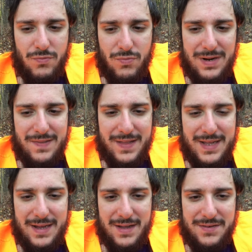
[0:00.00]

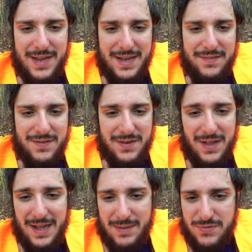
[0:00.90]
really taking the
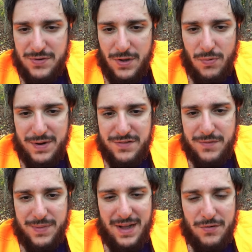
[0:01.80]
time to know what it's
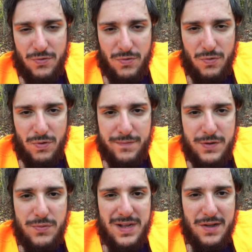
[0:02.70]
about or
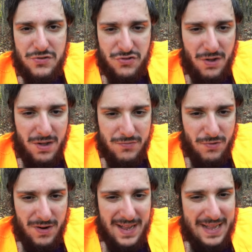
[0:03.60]
viewing a
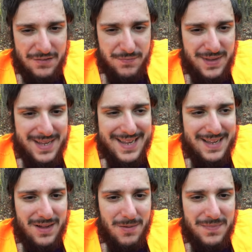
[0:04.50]
genre as being
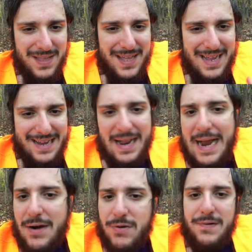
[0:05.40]

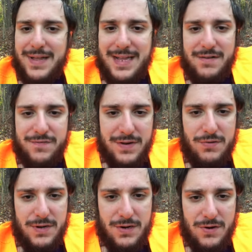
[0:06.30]
inherently
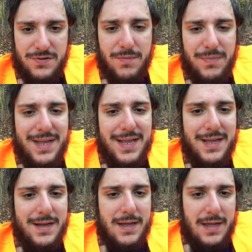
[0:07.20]
inferior. To me,
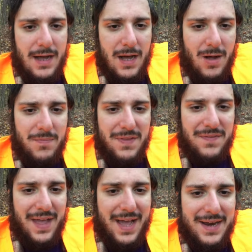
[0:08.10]

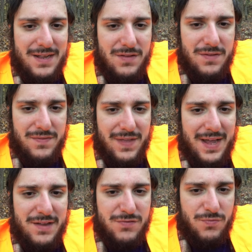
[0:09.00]
that
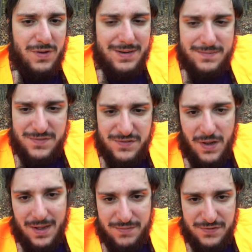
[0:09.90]
is what
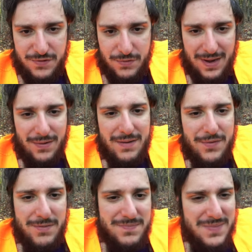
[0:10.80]
snobs do. However,